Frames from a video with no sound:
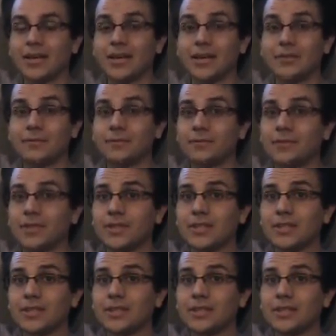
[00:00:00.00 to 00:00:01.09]
If
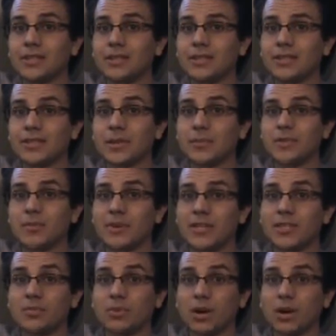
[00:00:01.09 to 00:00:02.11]
the slipspace